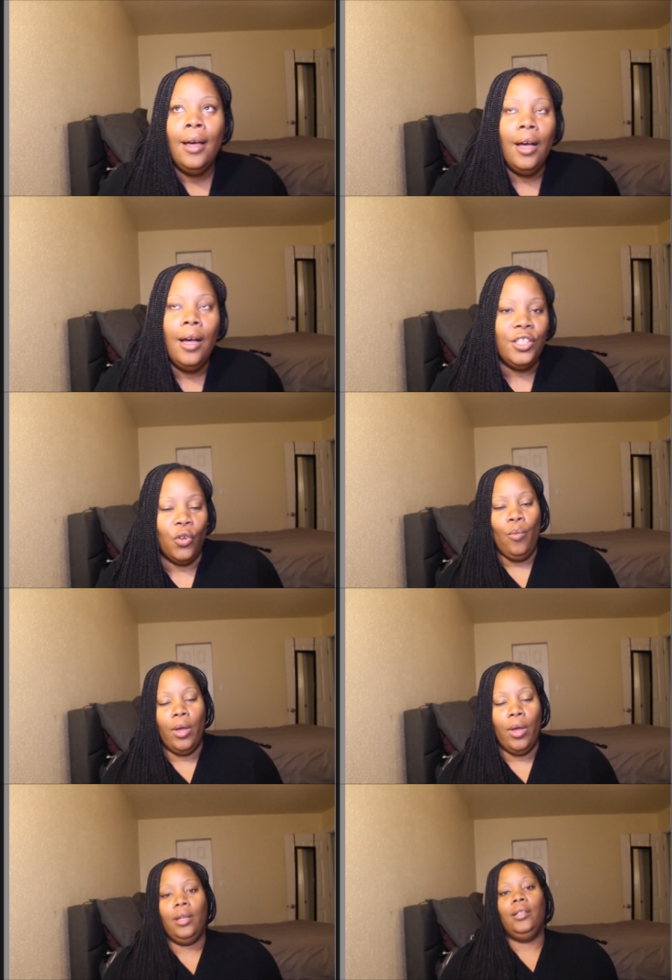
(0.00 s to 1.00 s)
So he
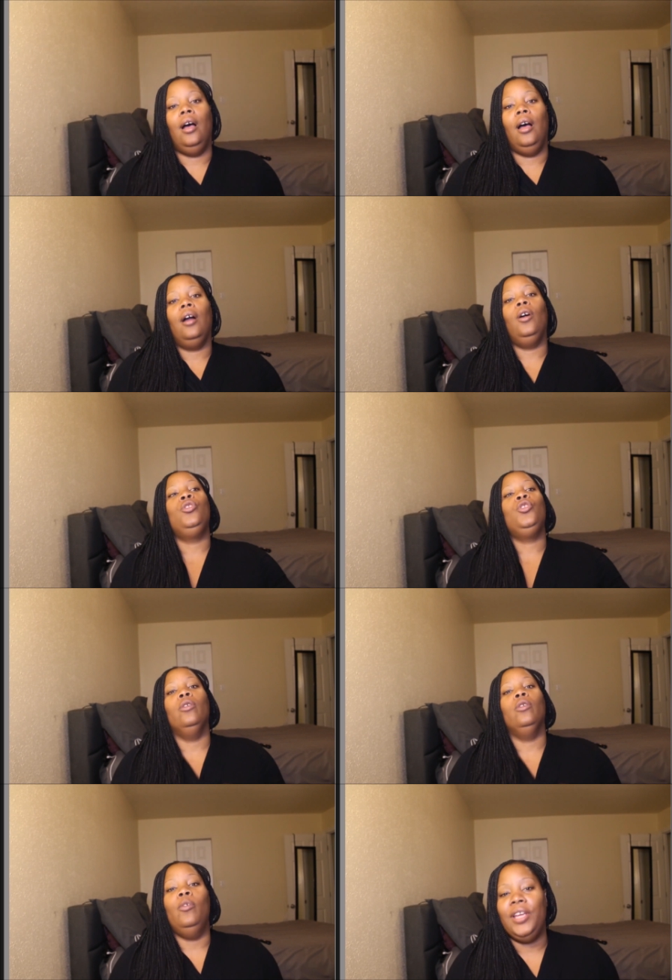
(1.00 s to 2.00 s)
went to go to her
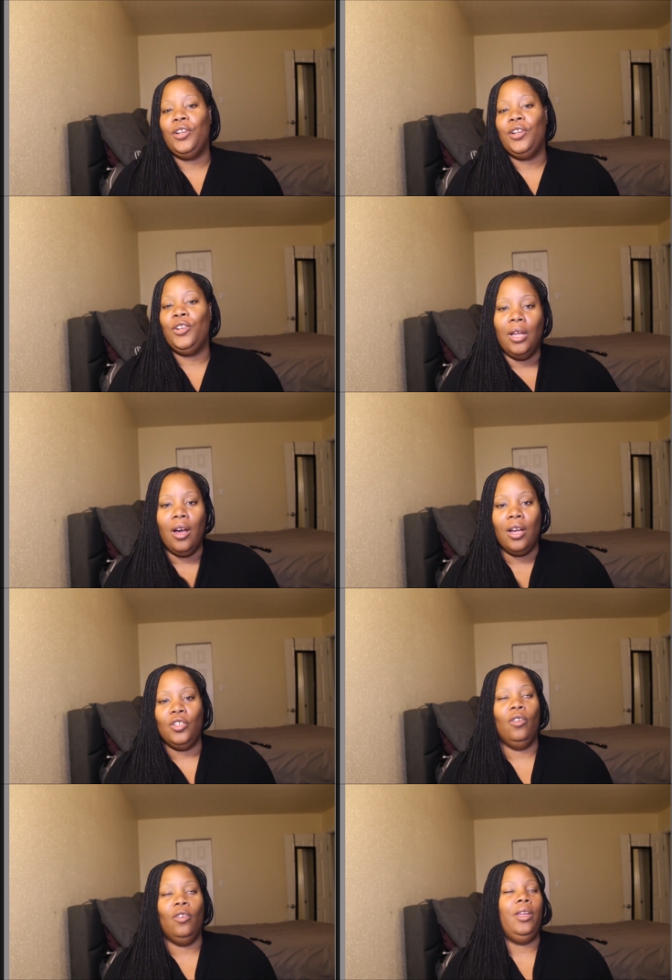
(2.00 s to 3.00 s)
room, and she had the door locked.
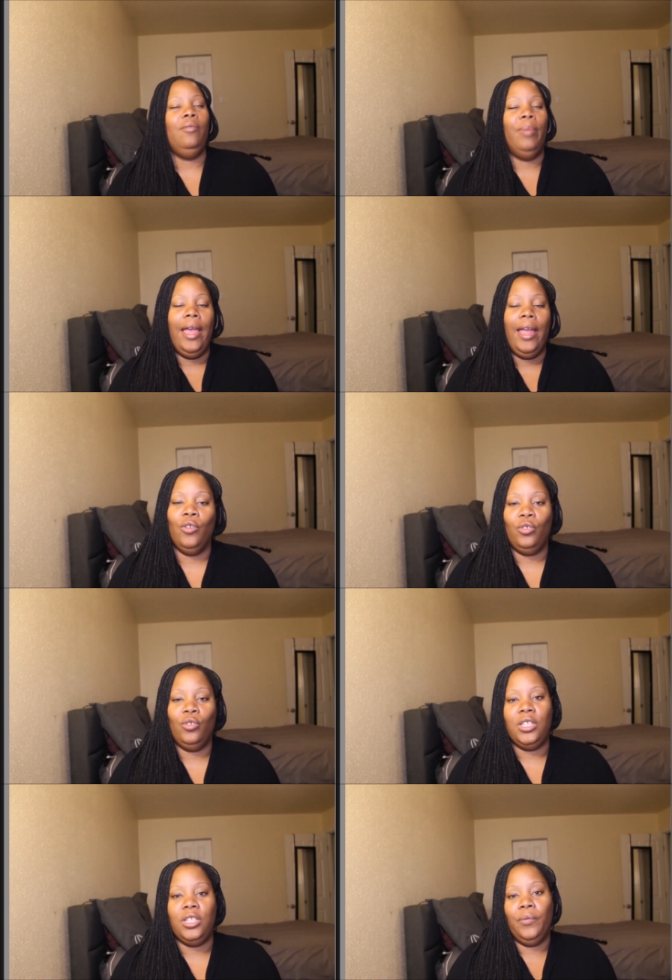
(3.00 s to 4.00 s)
So he banging on the
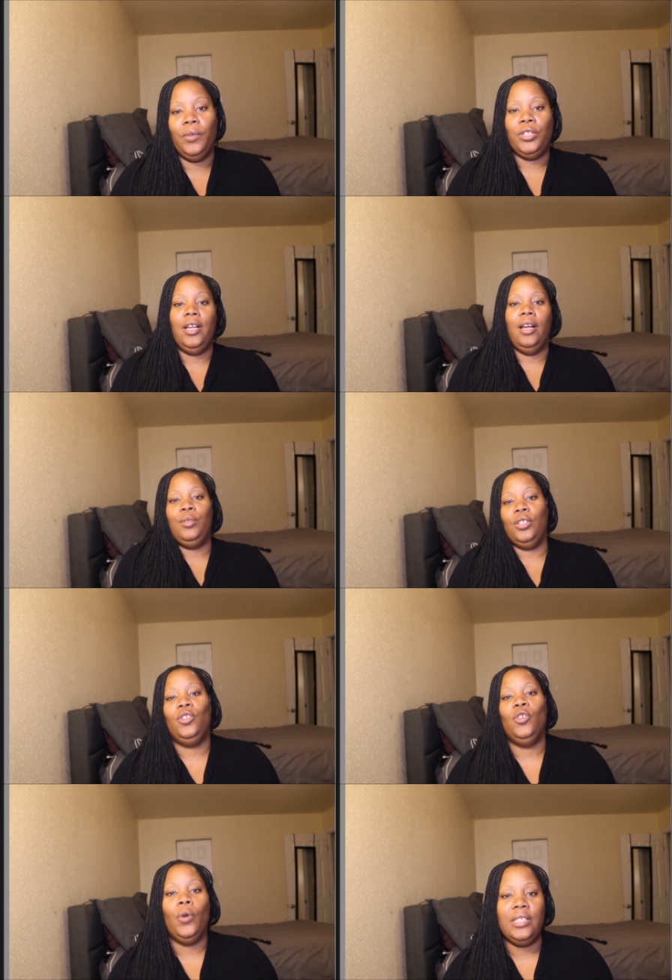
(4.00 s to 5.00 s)
door. She eventually comes to the
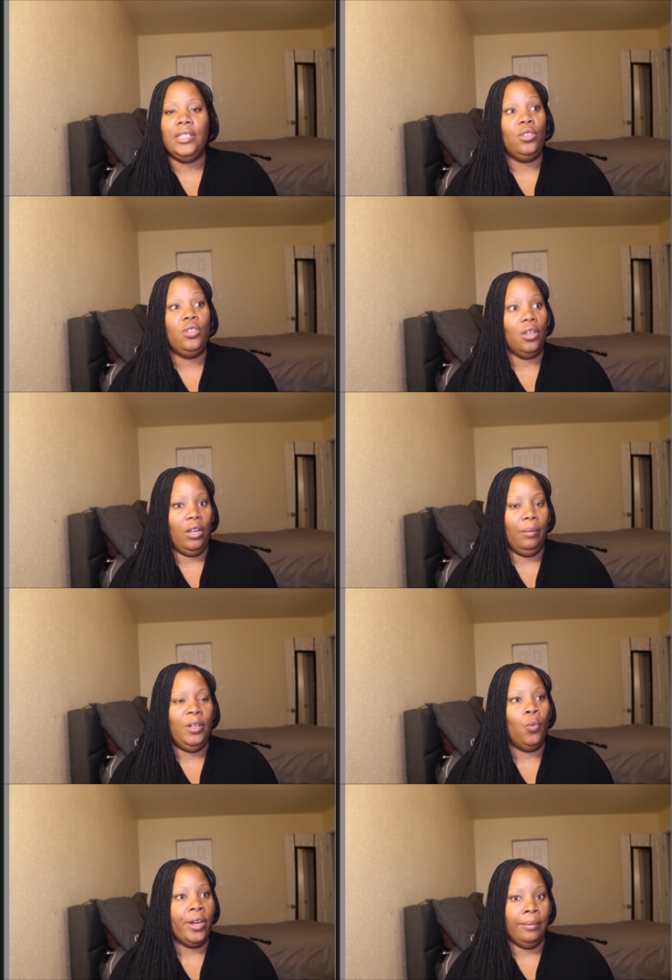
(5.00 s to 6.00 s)
door. He said, you stole that money.
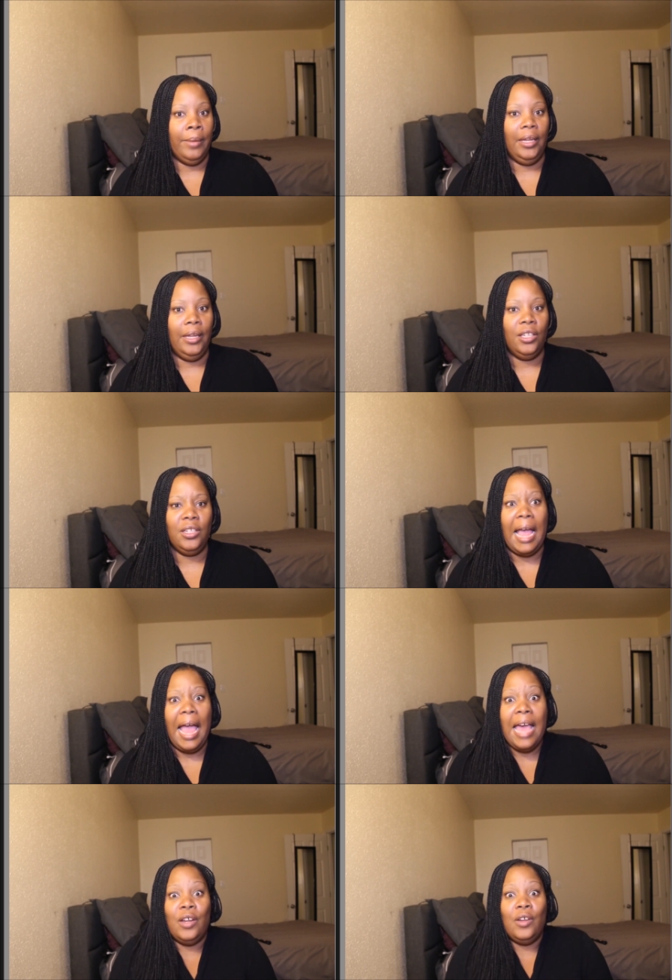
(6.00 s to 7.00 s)
Where's the money? She's like, I
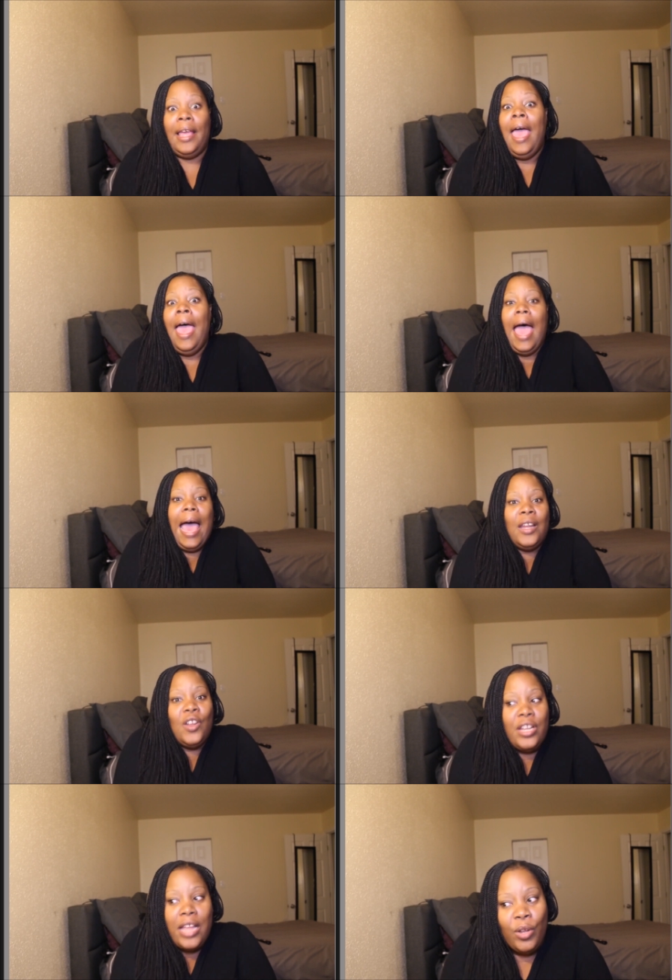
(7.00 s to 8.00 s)
don't
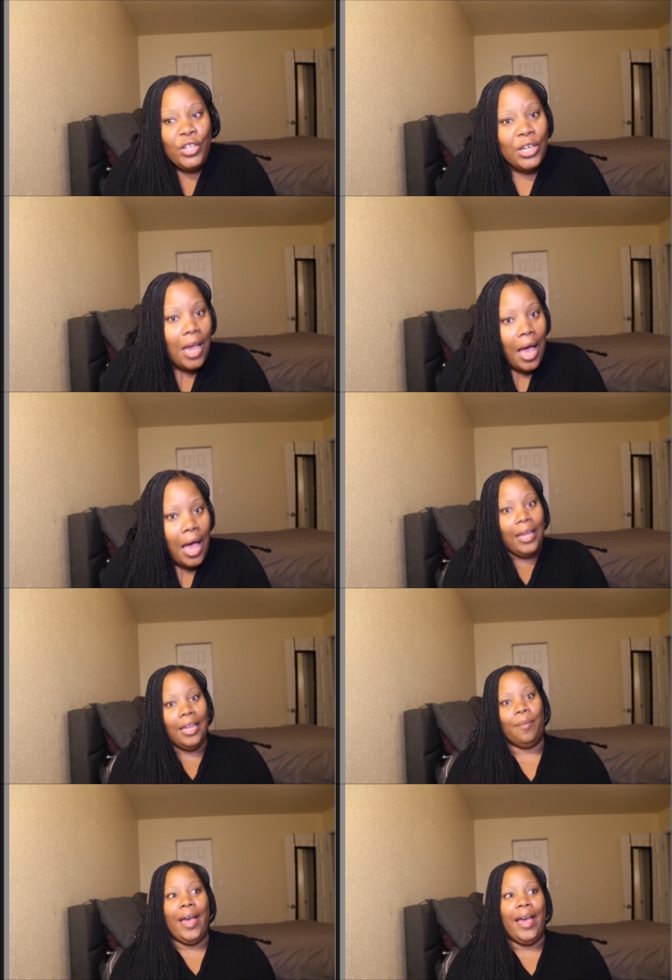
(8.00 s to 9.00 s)
know what you're talking
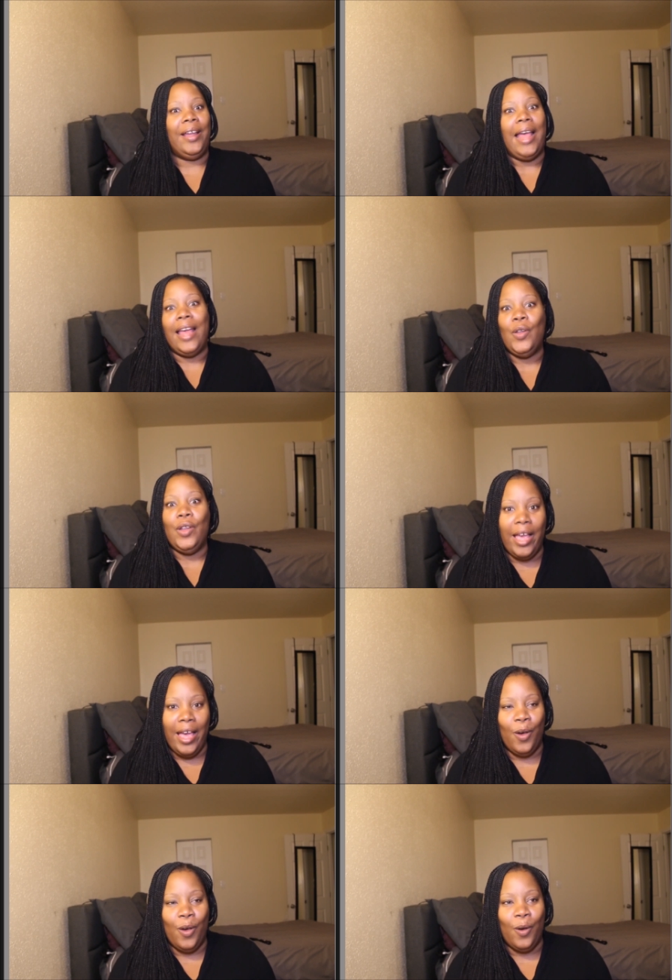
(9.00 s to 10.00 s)
about. I
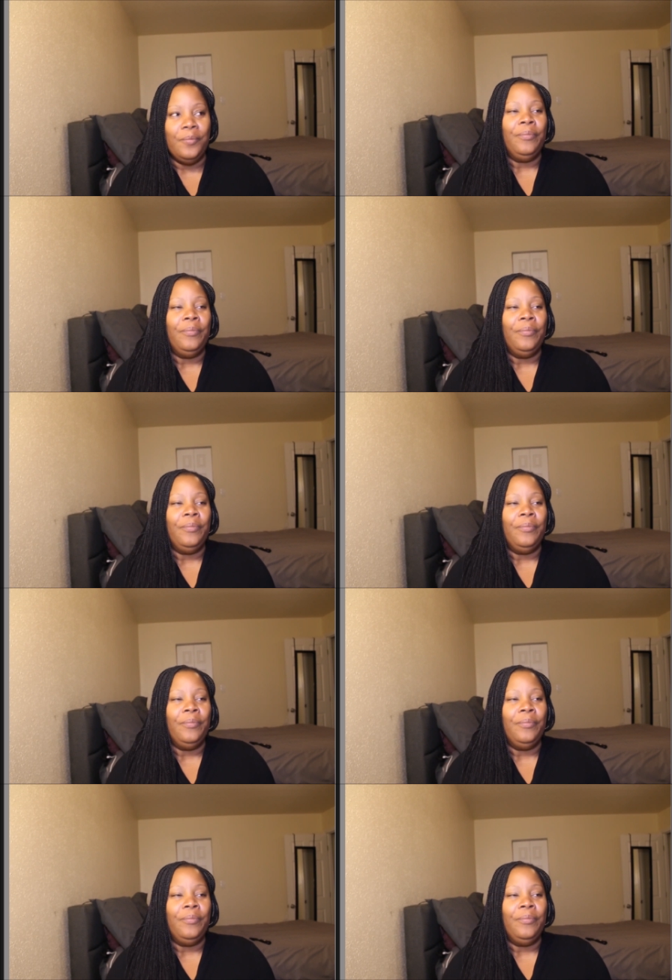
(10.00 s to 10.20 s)
don't know.